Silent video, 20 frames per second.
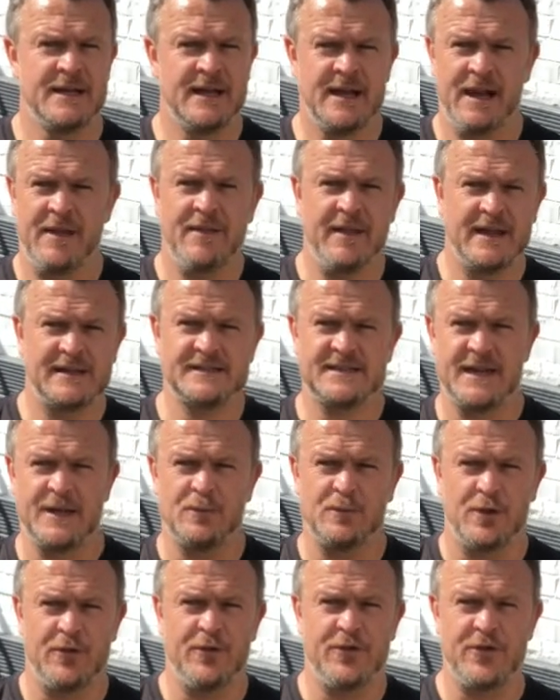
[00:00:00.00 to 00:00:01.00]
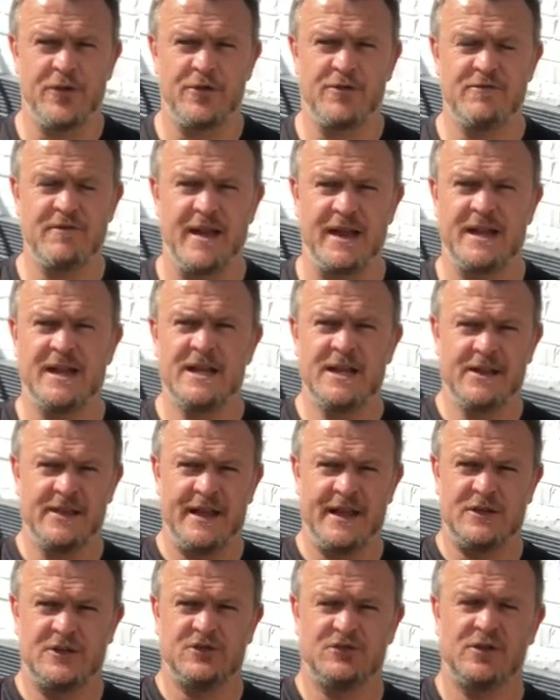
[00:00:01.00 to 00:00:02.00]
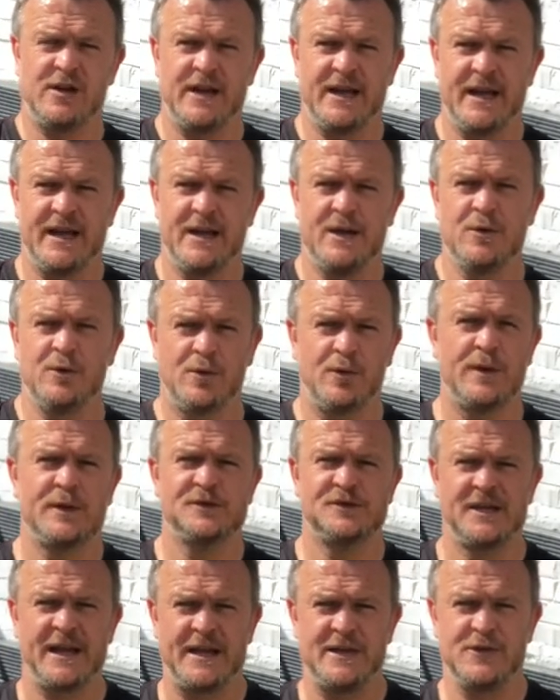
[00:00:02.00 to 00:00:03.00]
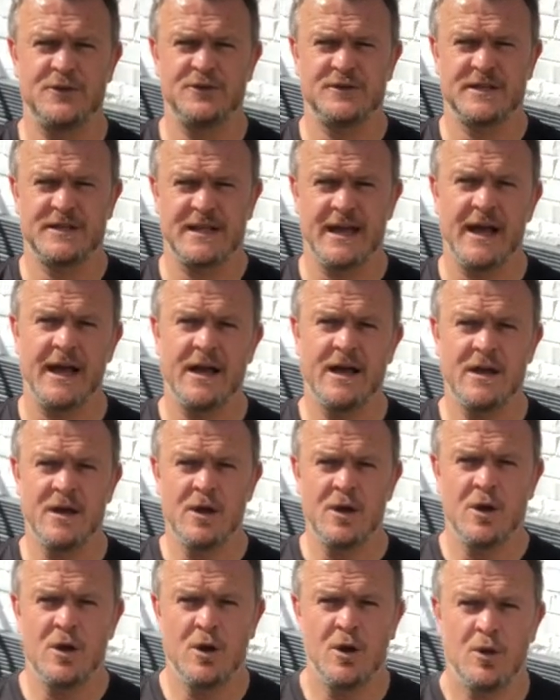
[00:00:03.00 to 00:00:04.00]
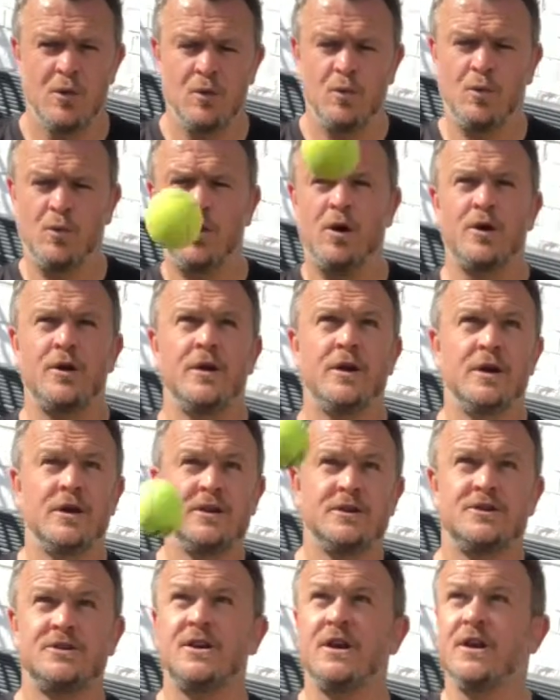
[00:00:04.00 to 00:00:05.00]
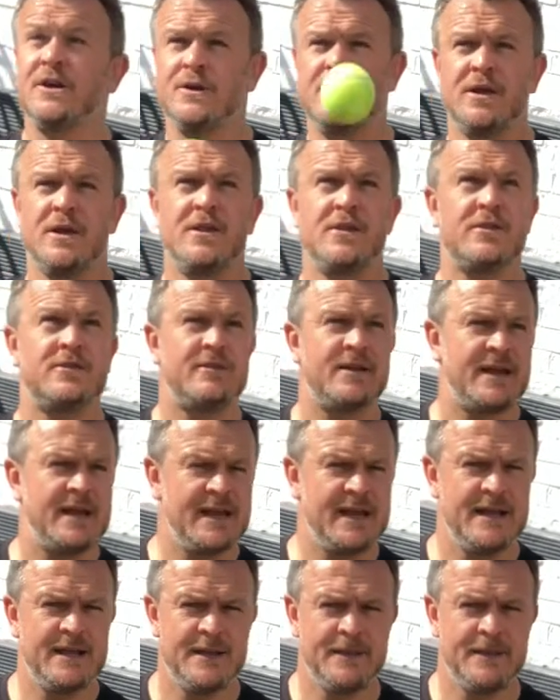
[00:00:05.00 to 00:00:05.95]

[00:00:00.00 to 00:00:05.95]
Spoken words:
And that's it, 1, 2, 3. Then try it, or once you get used to that, 1, 2, 3.